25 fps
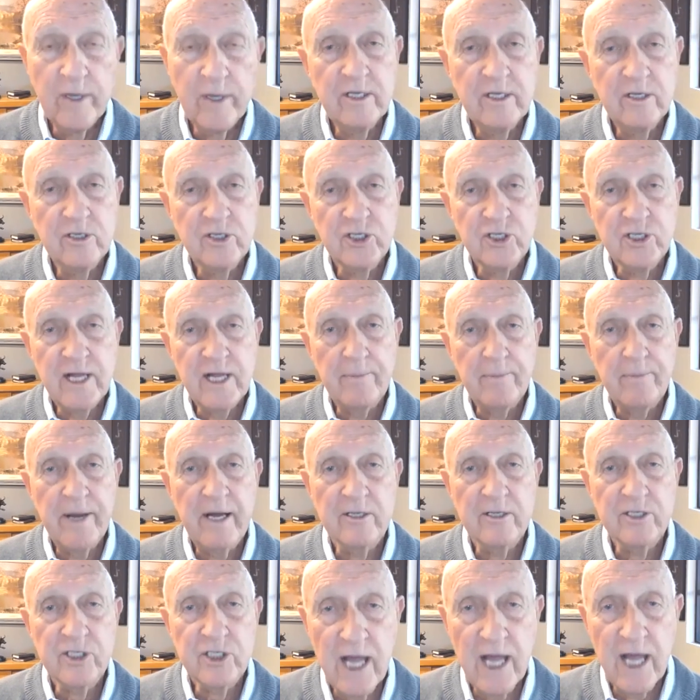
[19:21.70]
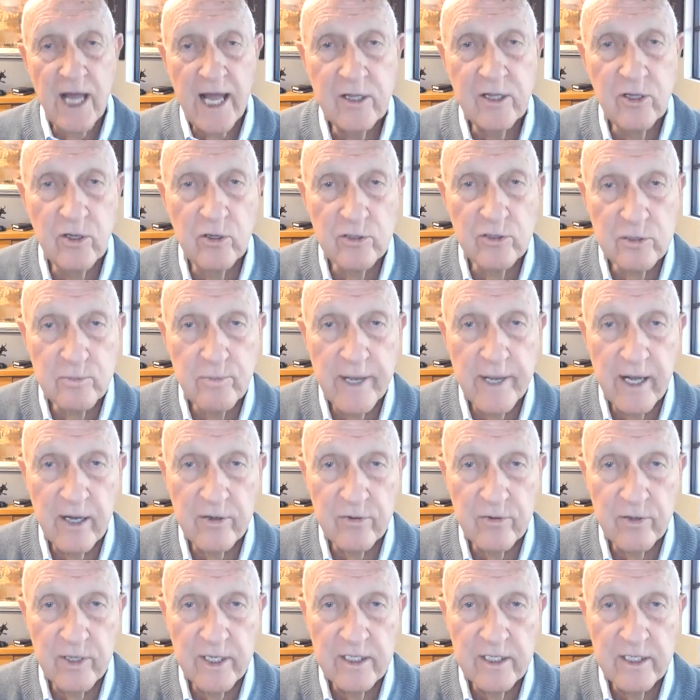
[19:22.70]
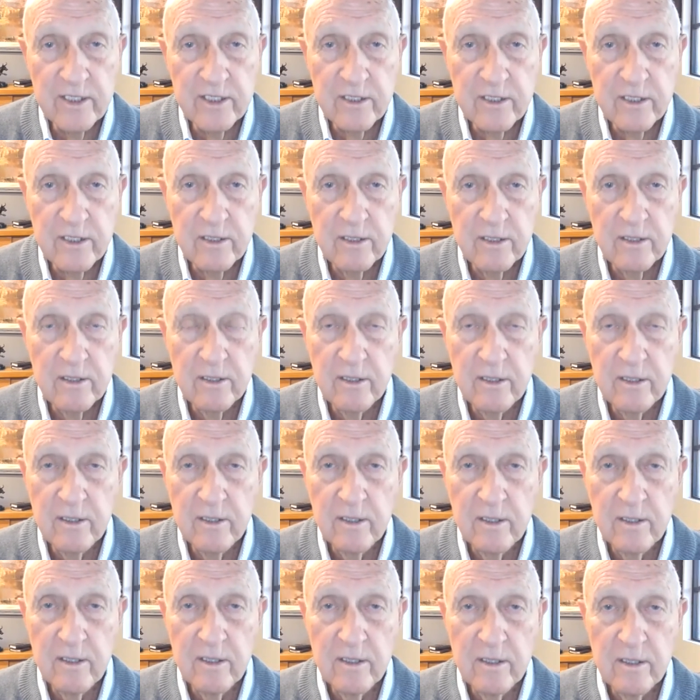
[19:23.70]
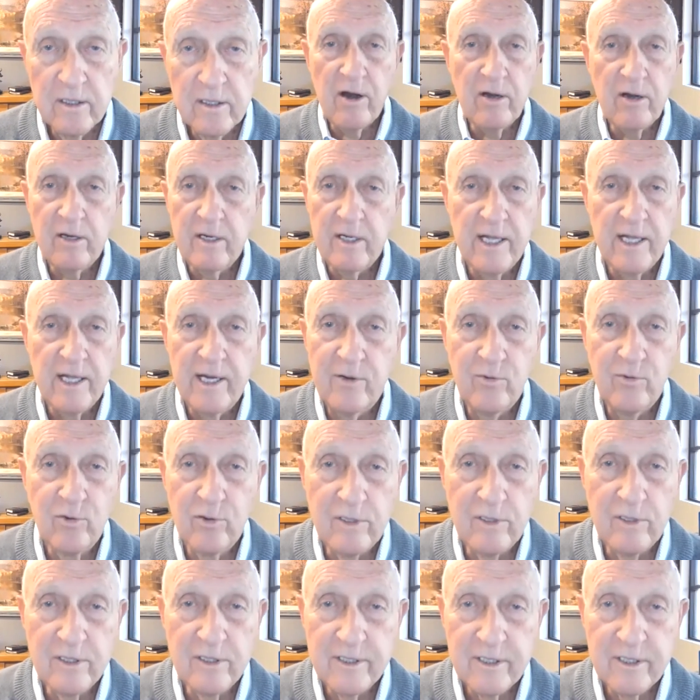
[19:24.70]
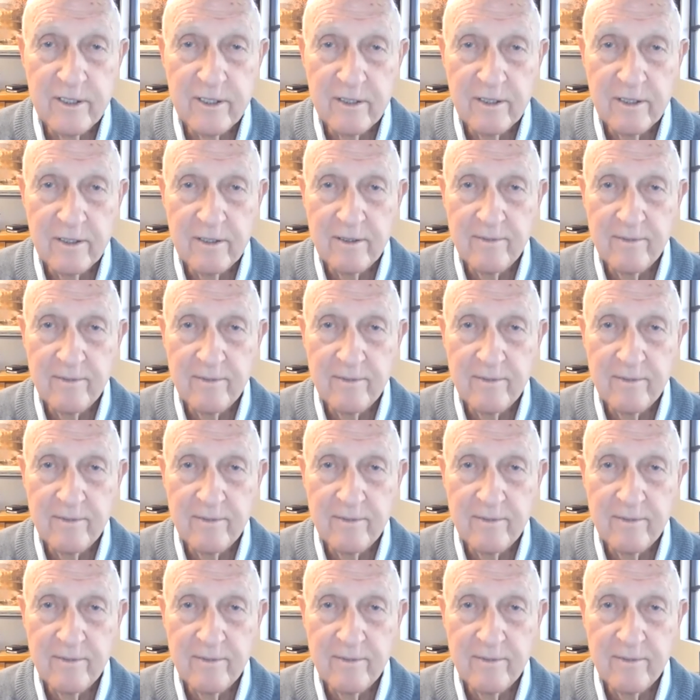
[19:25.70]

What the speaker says: When you step outside those boundaries, there aren't any rules.